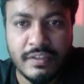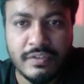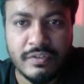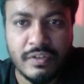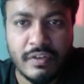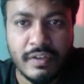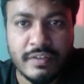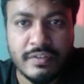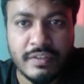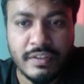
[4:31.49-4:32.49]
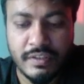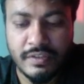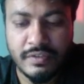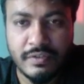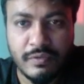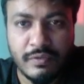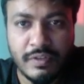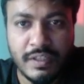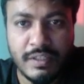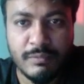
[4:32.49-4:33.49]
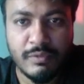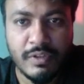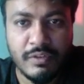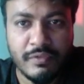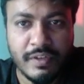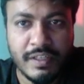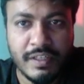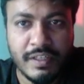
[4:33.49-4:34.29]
So here you can see it's really mobile friendly.